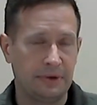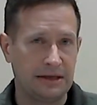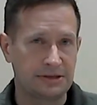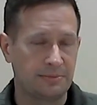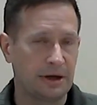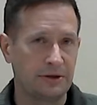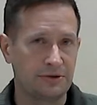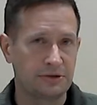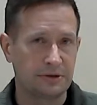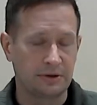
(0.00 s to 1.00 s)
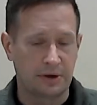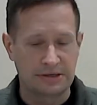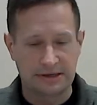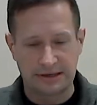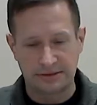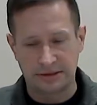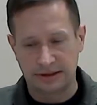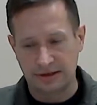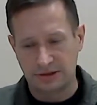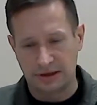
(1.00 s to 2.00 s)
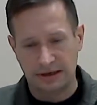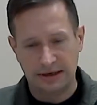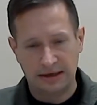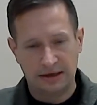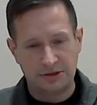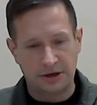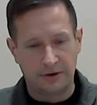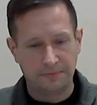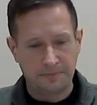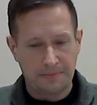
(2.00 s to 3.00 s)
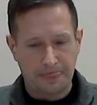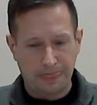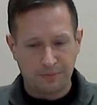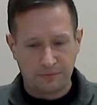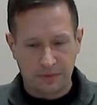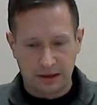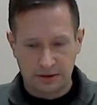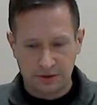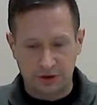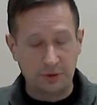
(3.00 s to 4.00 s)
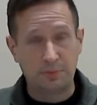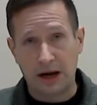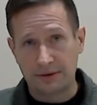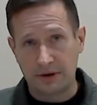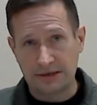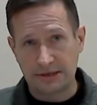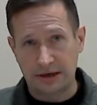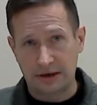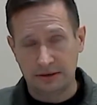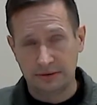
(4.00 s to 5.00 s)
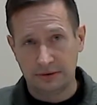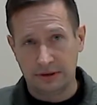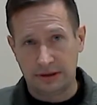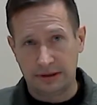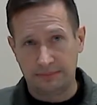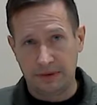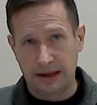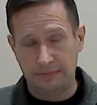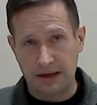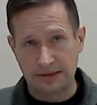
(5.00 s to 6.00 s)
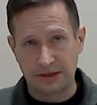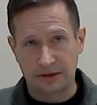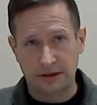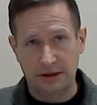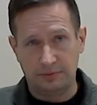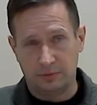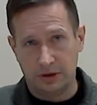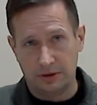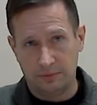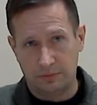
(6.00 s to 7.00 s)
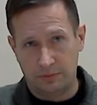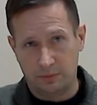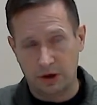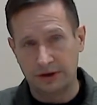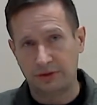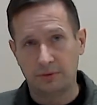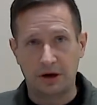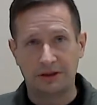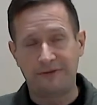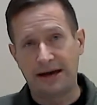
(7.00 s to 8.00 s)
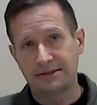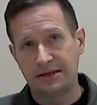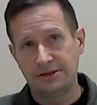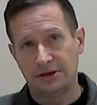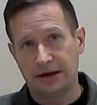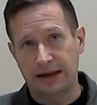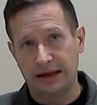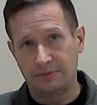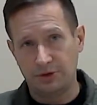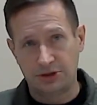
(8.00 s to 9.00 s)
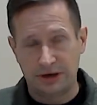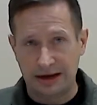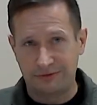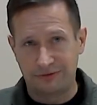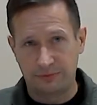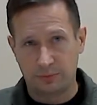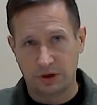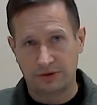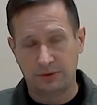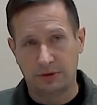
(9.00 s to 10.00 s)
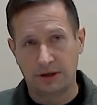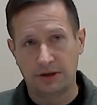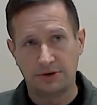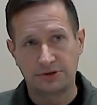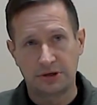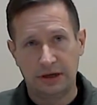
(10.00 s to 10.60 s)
some others across the installation. So good progress there, and basically we're working through all the vaccines on hand. We should have worked through all those